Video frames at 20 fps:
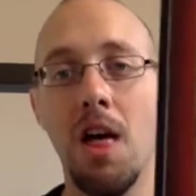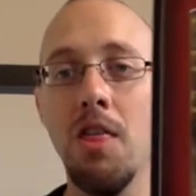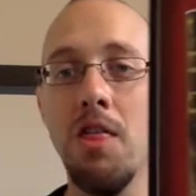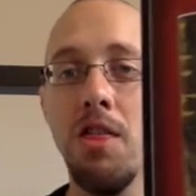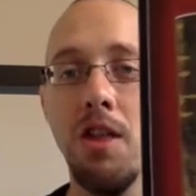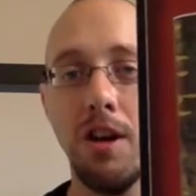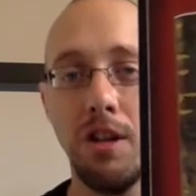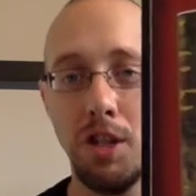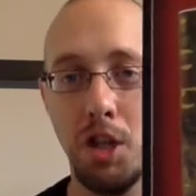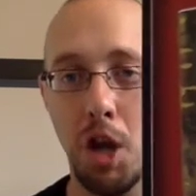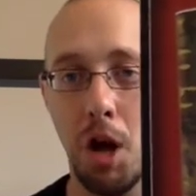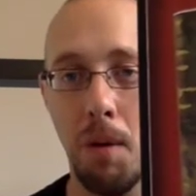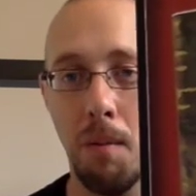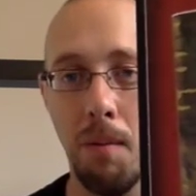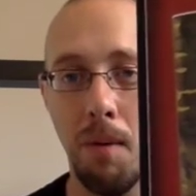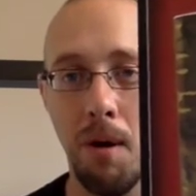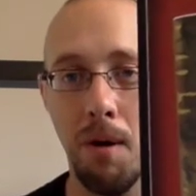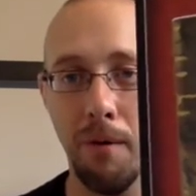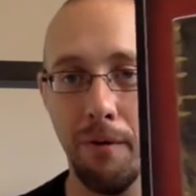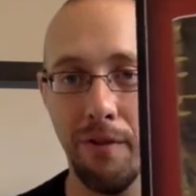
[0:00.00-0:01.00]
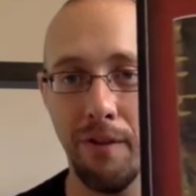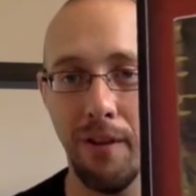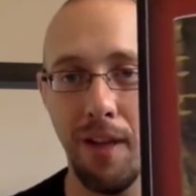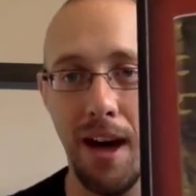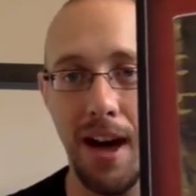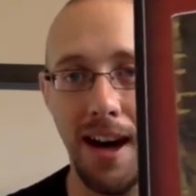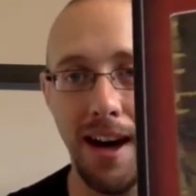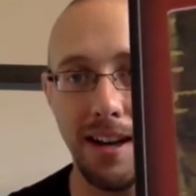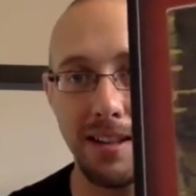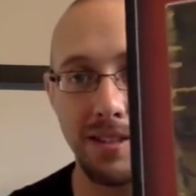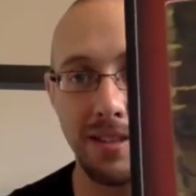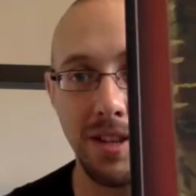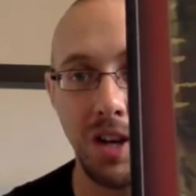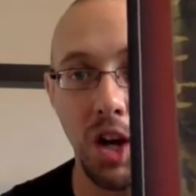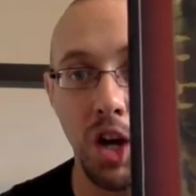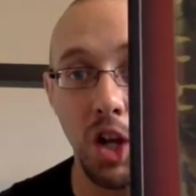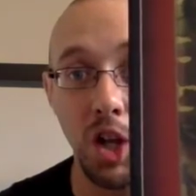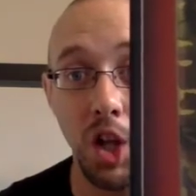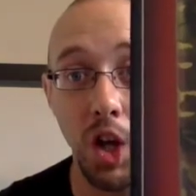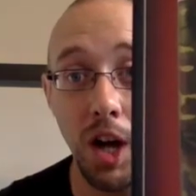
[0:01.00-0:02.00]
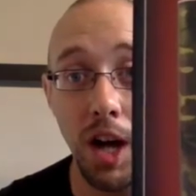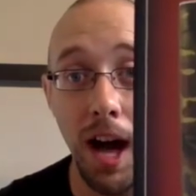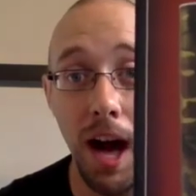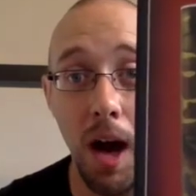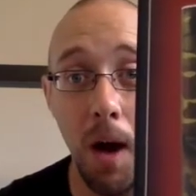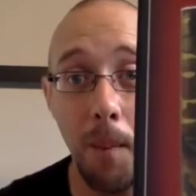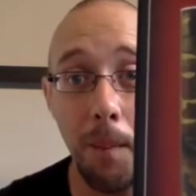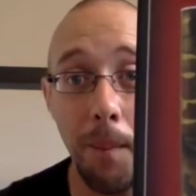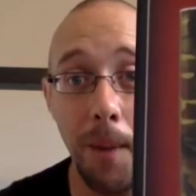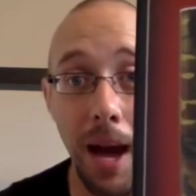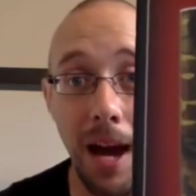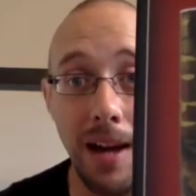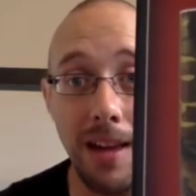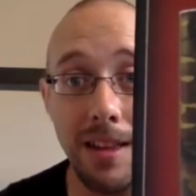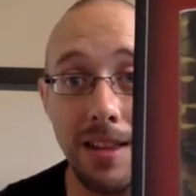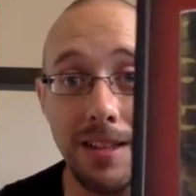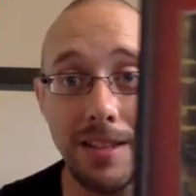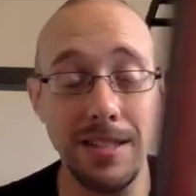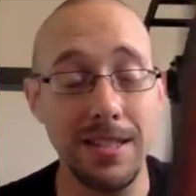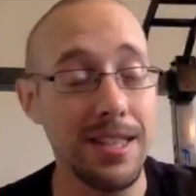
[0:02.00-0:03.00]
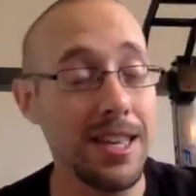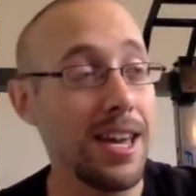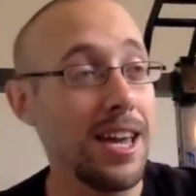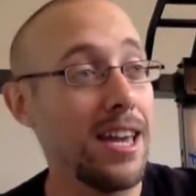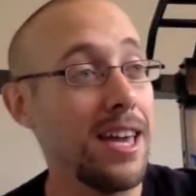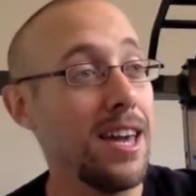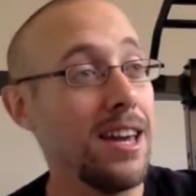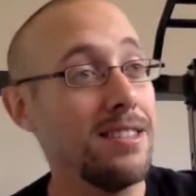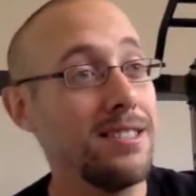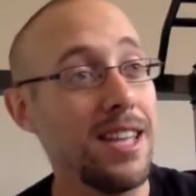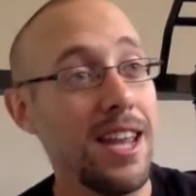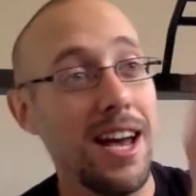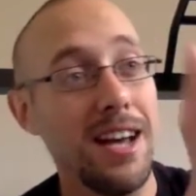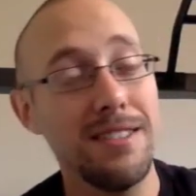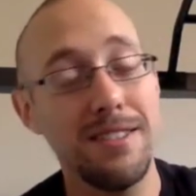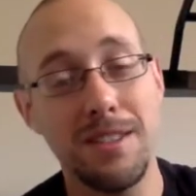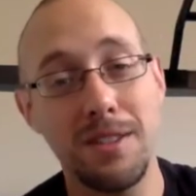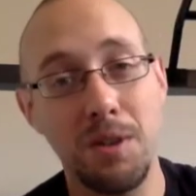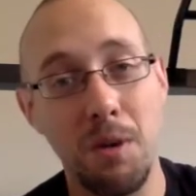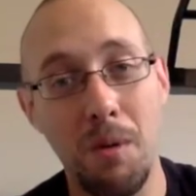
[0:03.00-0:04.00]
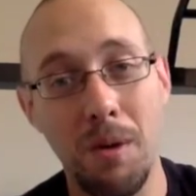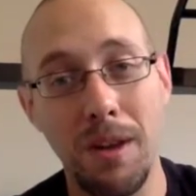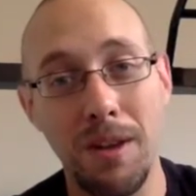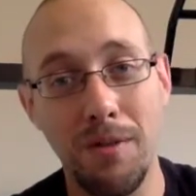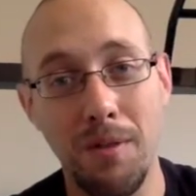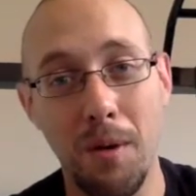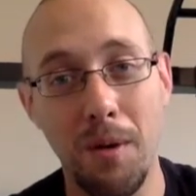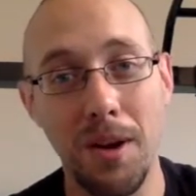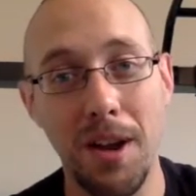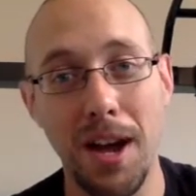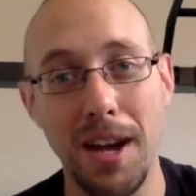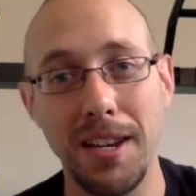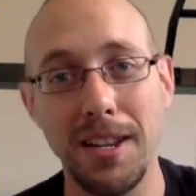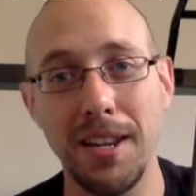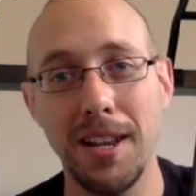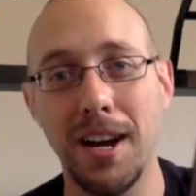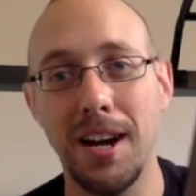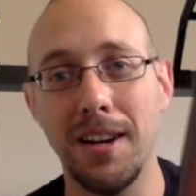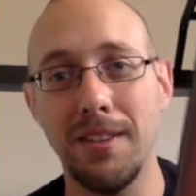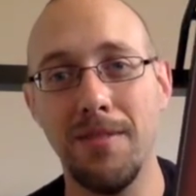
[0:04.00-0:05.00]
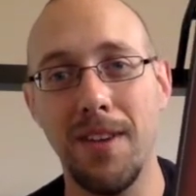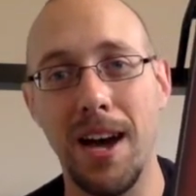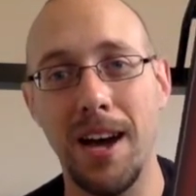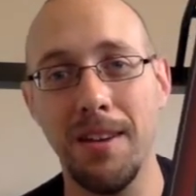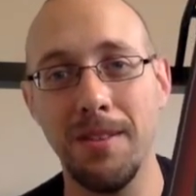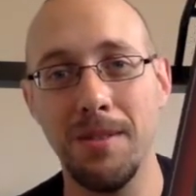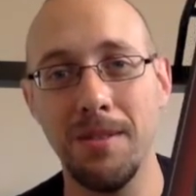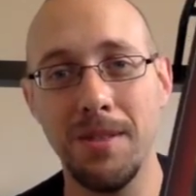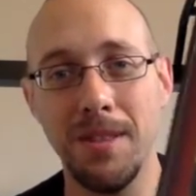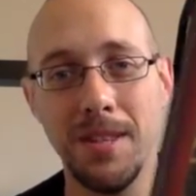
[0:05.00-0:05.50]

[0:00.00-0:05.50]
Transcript: The Jumbo Flask. Look how big this thing is. It has a $24.99 value.